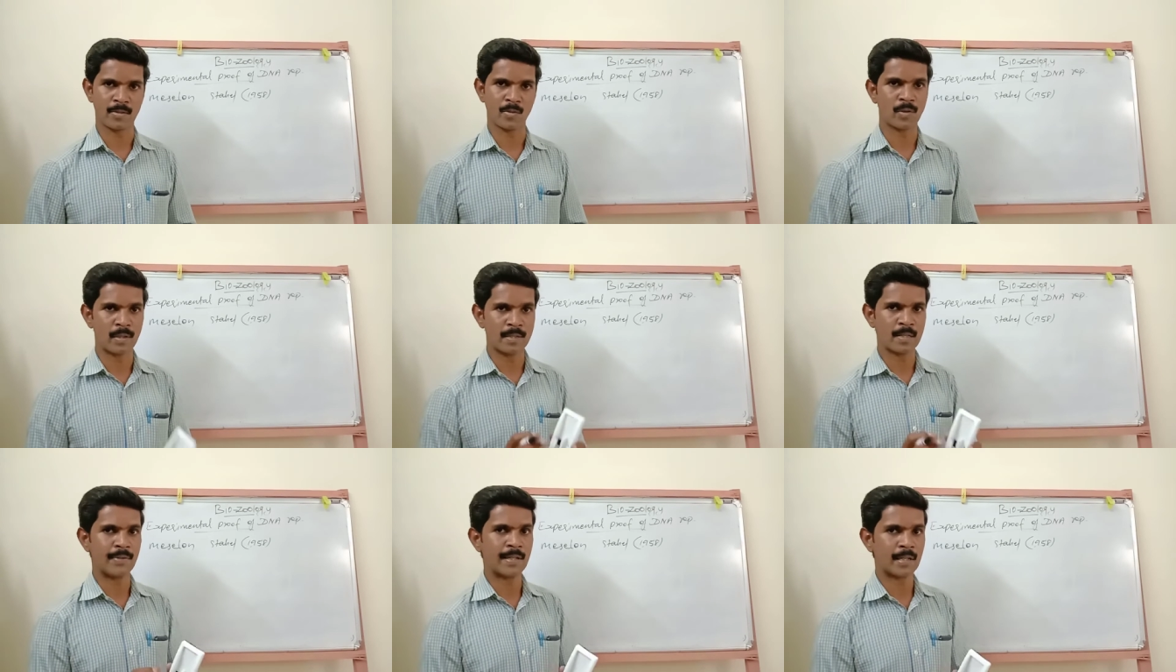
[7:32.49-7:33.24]
So
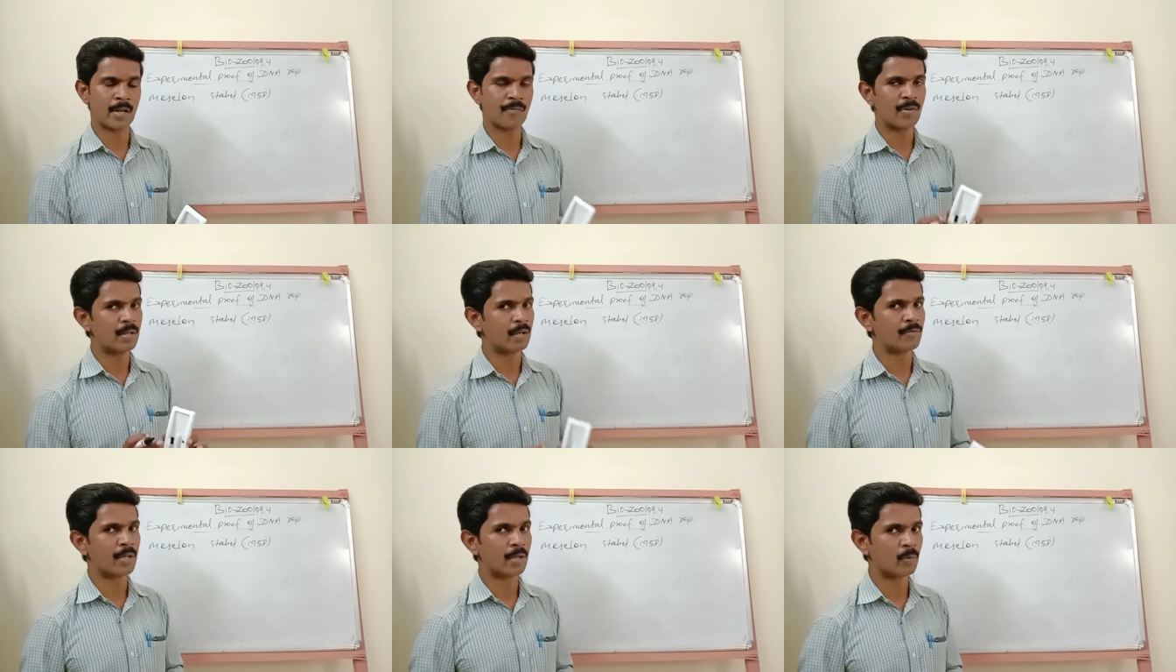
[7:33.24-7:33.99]
listen very carefully.
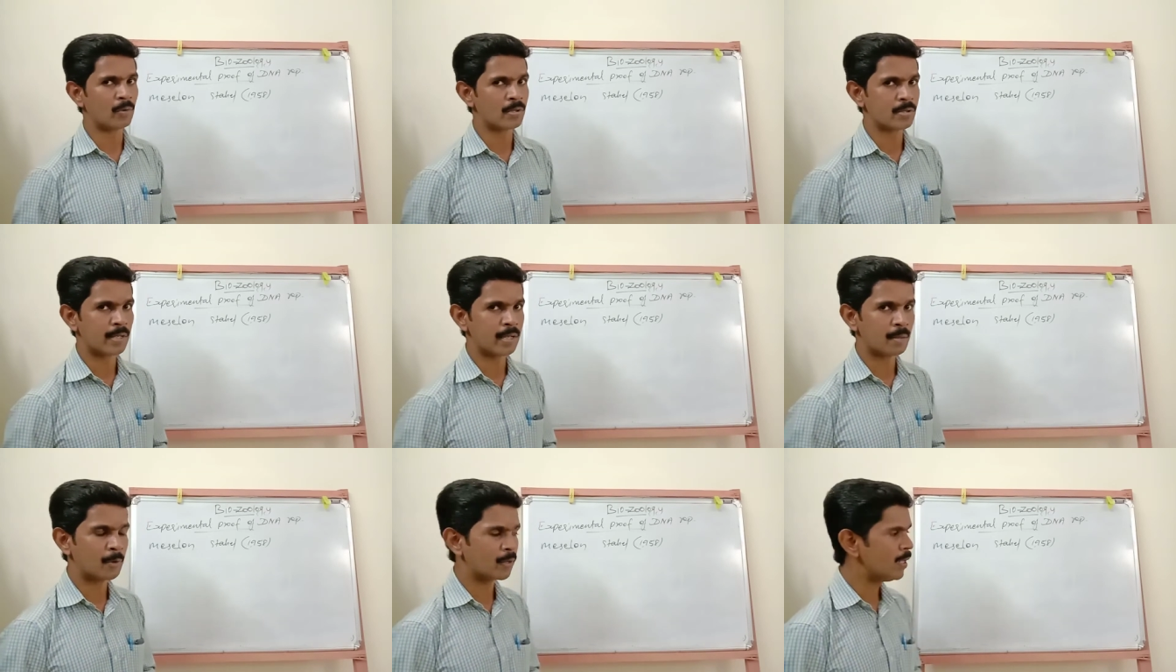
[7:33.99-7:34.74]
Now we are going to study
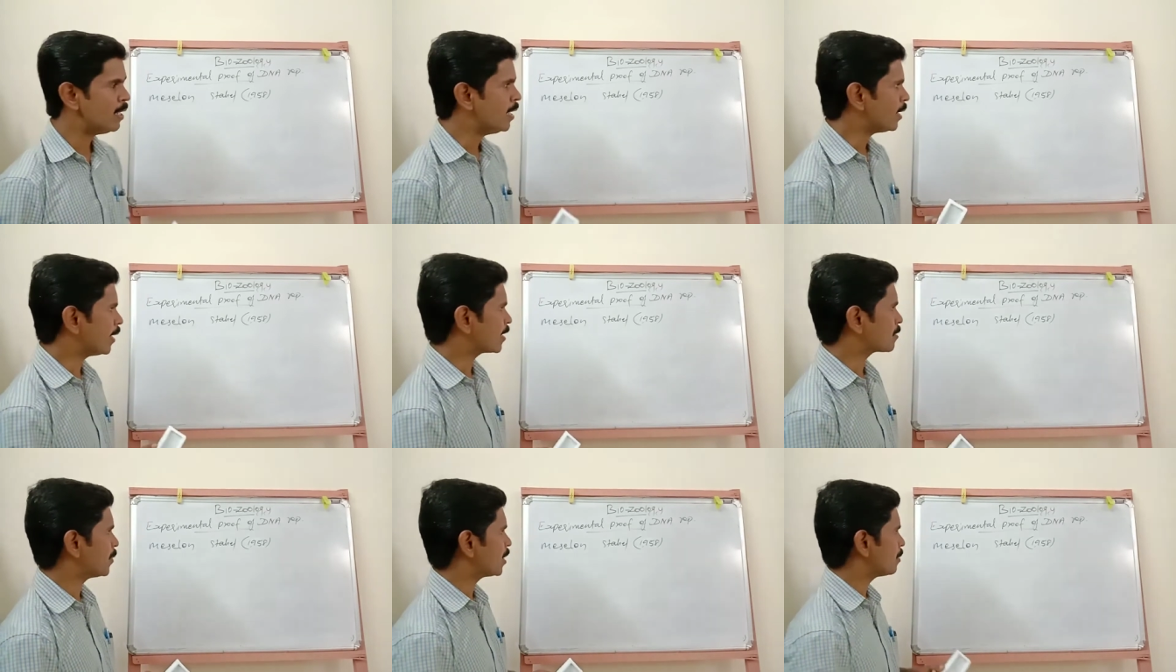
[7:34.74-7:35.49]
about the
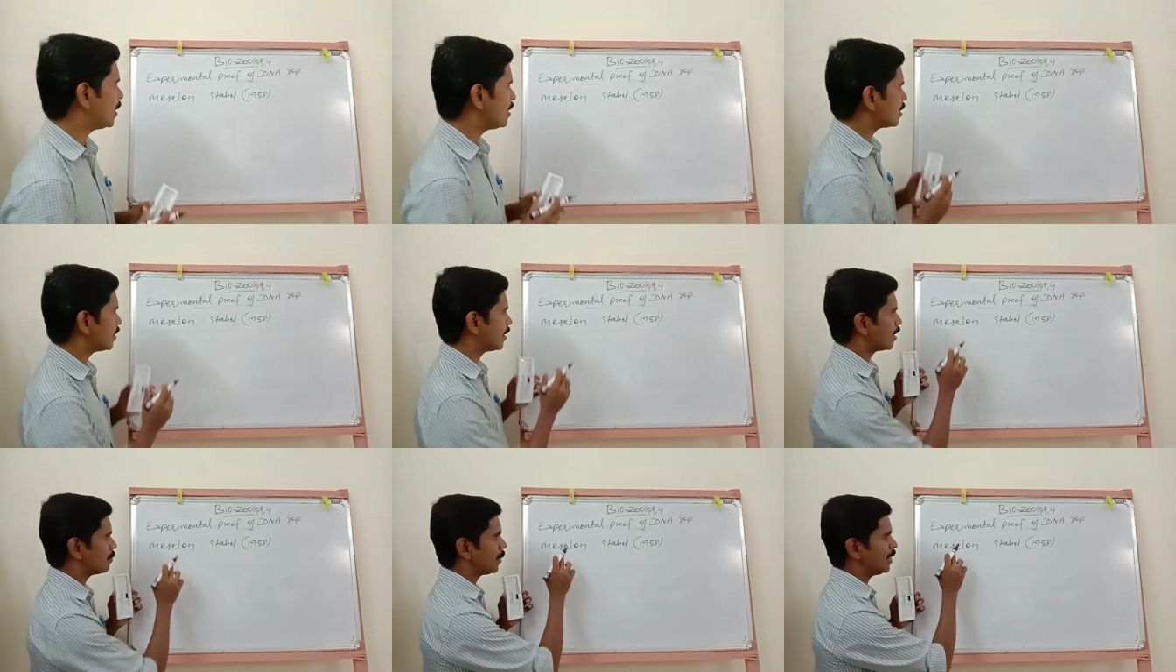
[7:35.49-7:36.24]
experiment
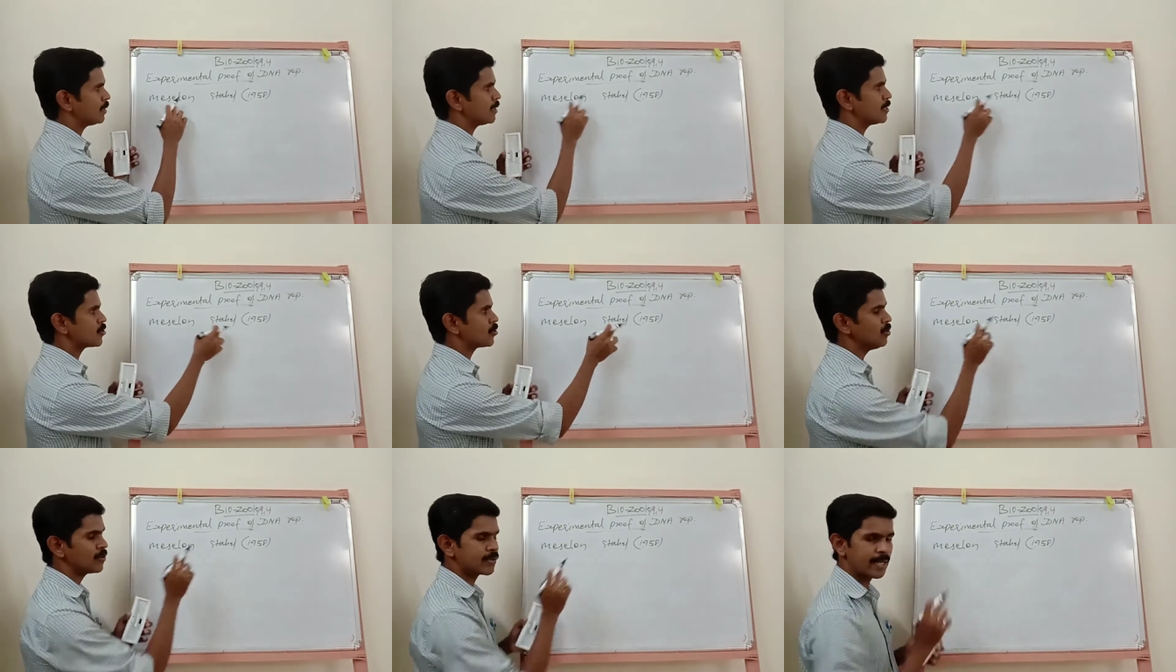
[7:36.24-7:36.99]
done by these
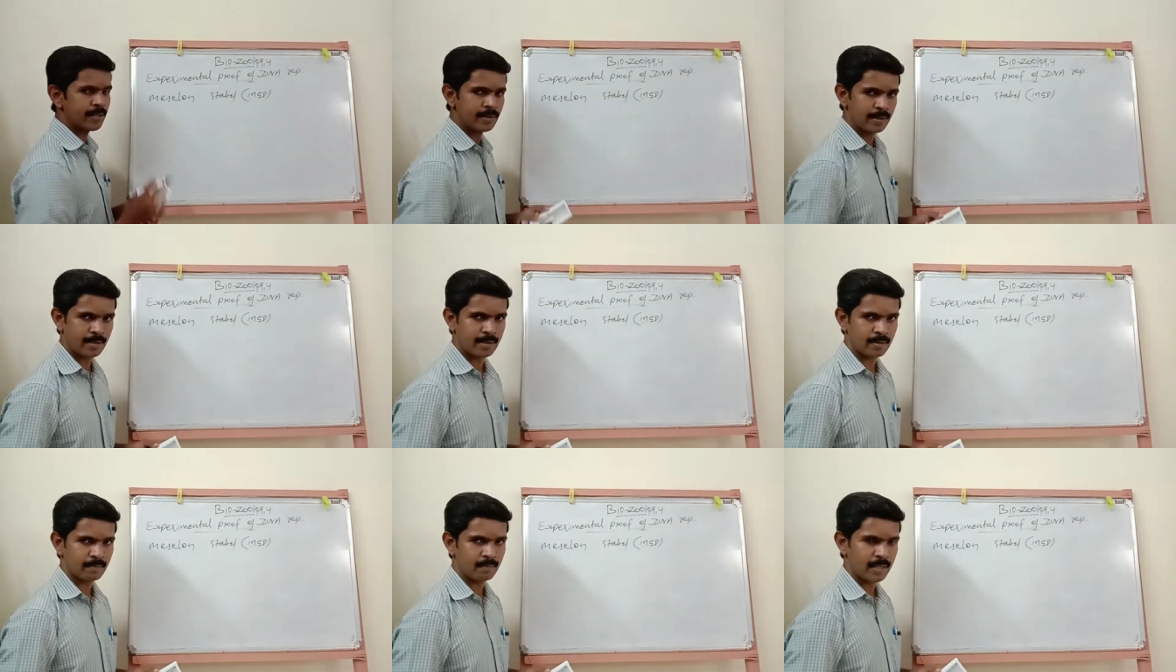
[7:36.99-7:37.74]
two
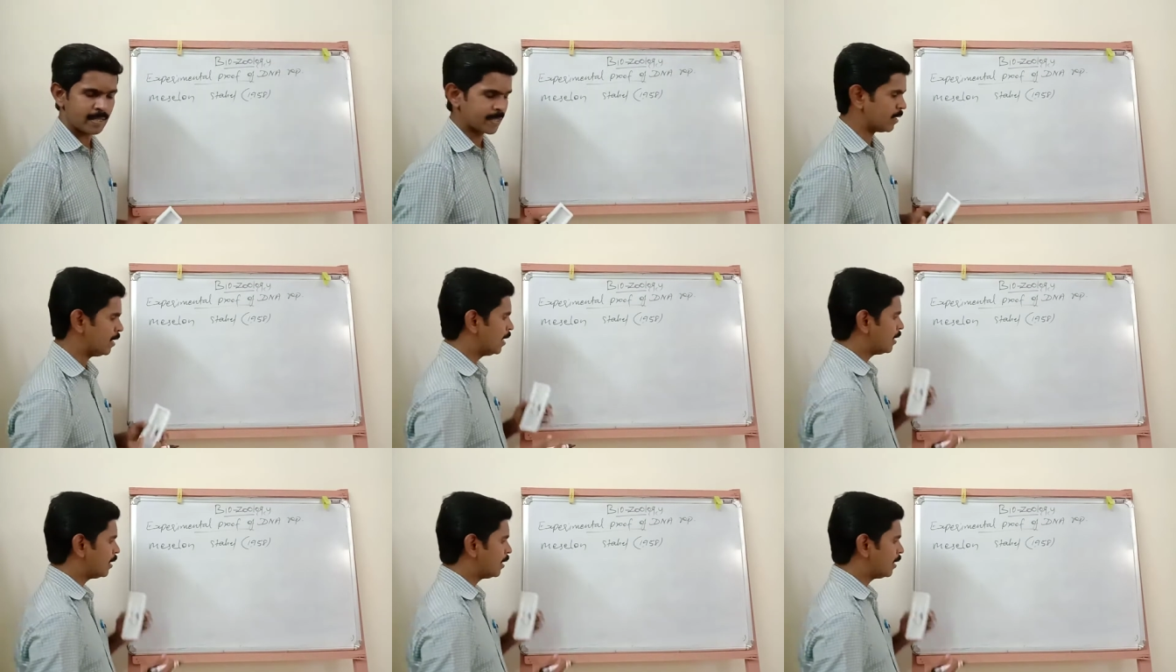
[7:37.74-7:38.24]
scientists. Listen.